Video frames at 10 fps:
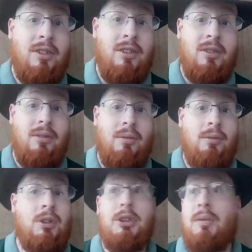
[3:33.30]
this
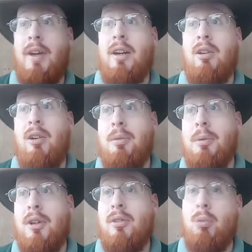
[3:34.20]
version of analog,
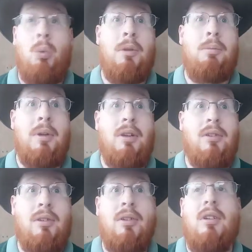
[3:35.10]
because it's one
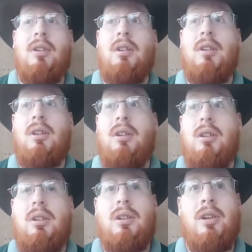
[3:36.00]
piece.
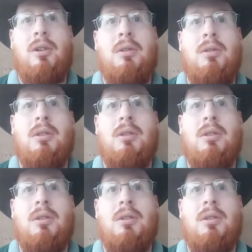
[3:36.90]
And